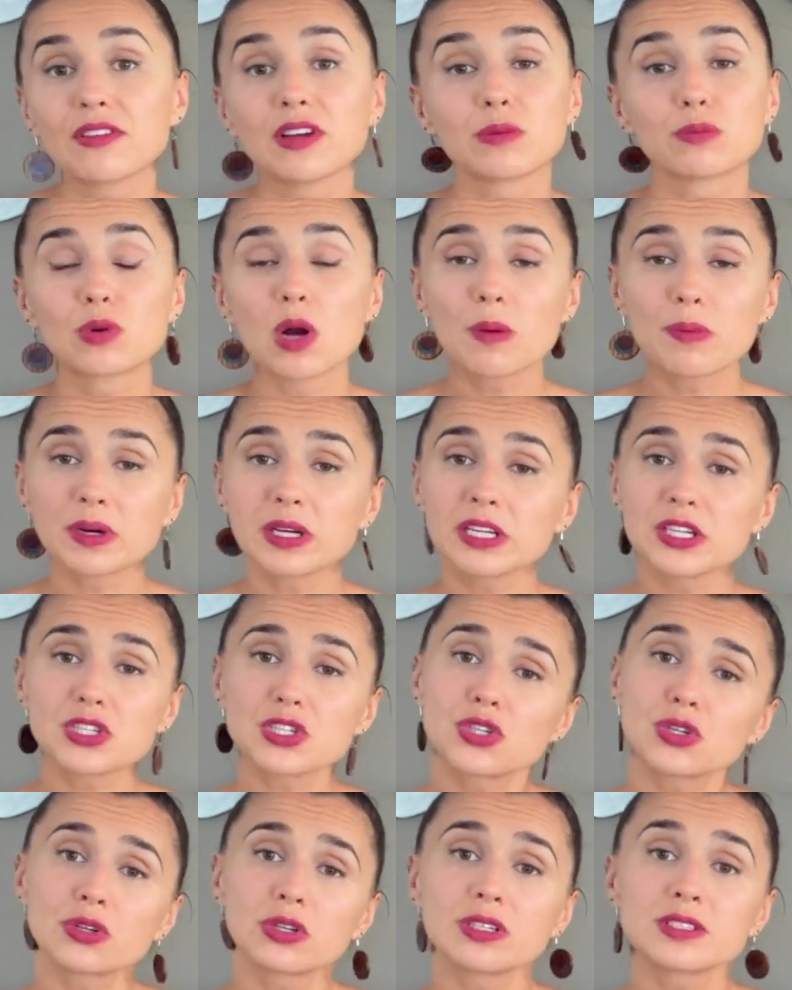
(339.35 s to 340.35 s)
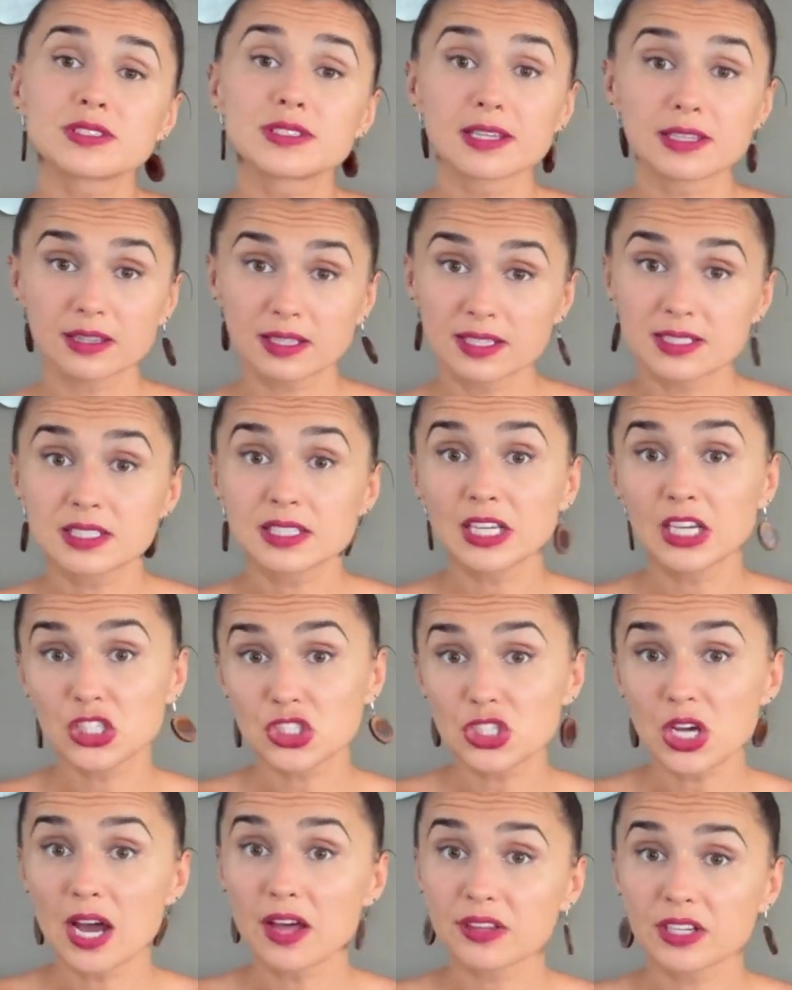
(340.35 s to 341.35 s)
and property insurance that list
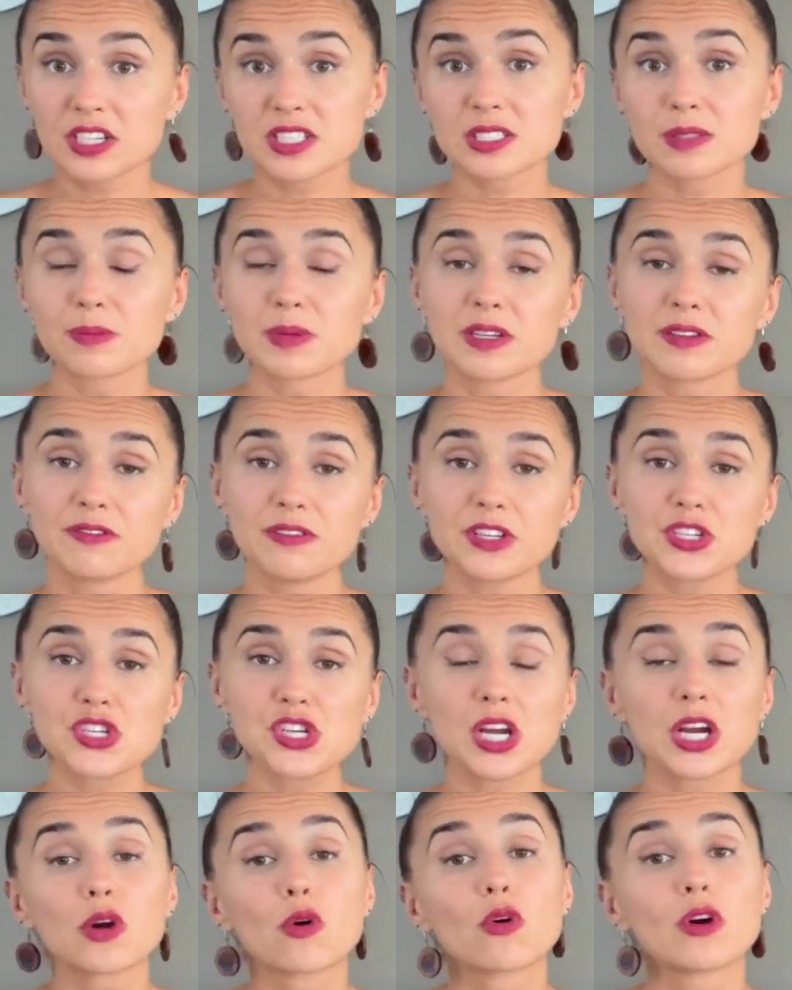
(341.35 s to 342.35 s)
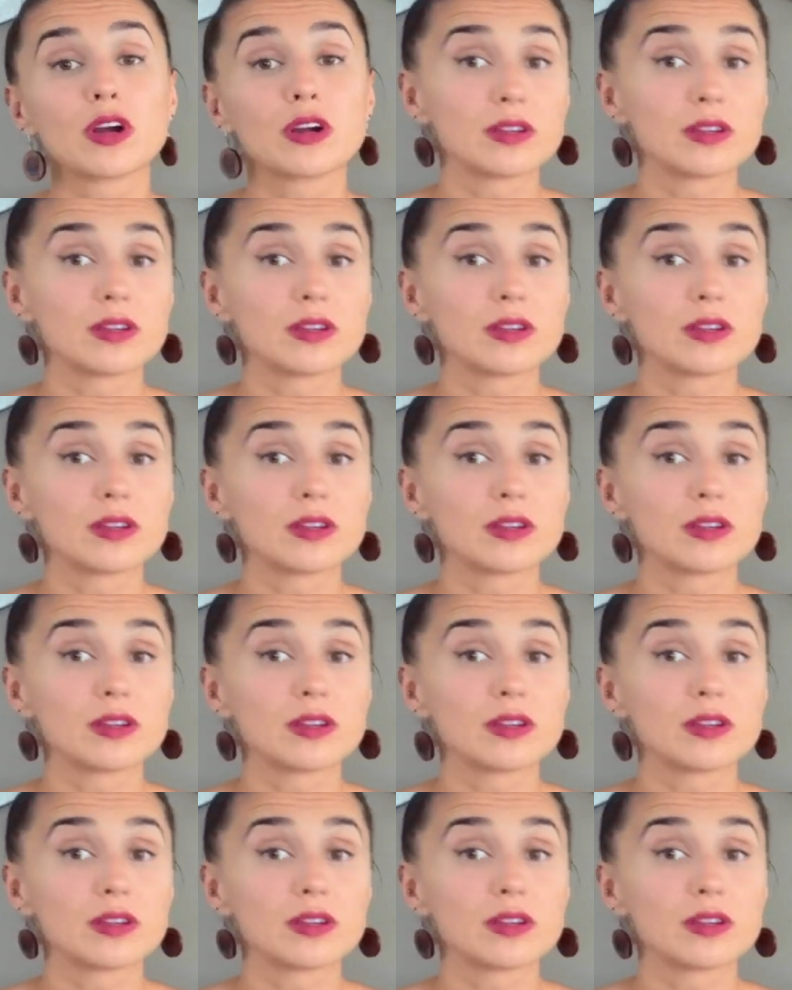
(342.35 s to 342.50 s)
each other as a beneficiary or